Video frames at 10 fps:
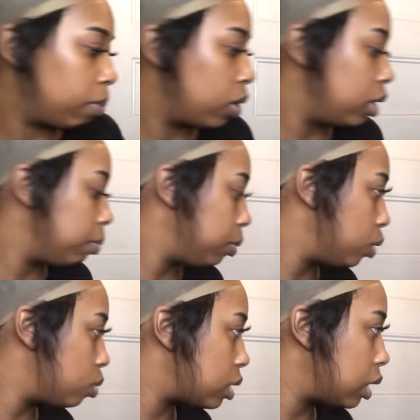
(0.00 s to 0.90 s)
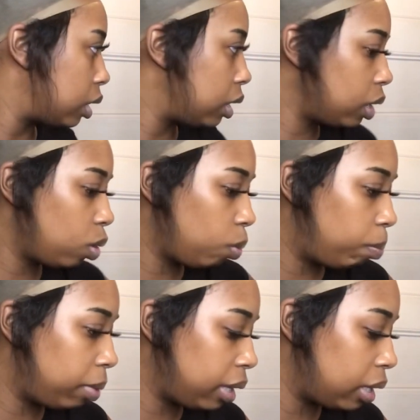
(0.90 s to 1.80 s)
I'm gonna use a little
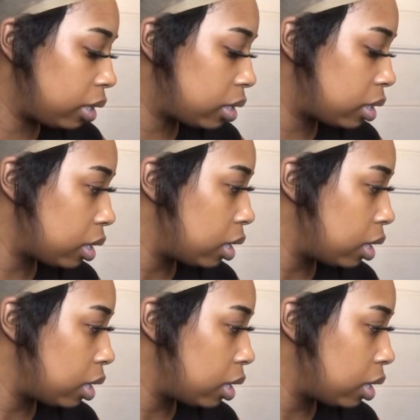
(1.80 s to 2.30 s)
bit